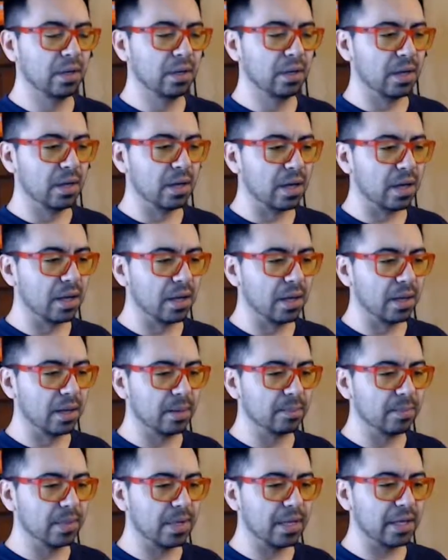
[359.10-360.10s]

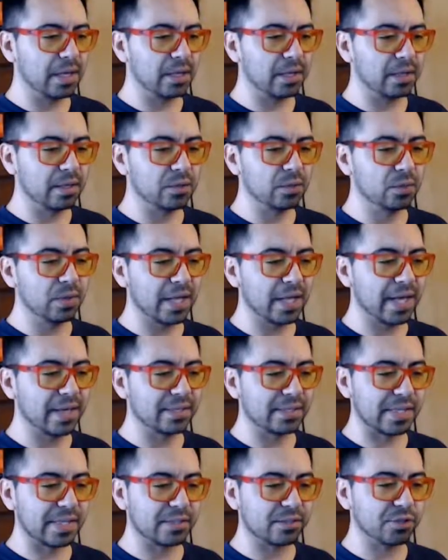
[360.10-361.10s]
In a dual hand
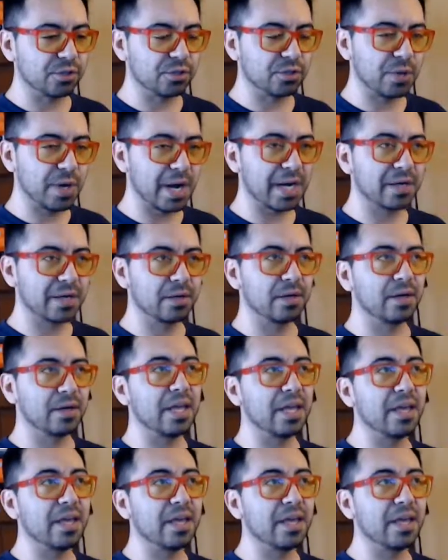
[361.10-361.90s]
disaster tracker,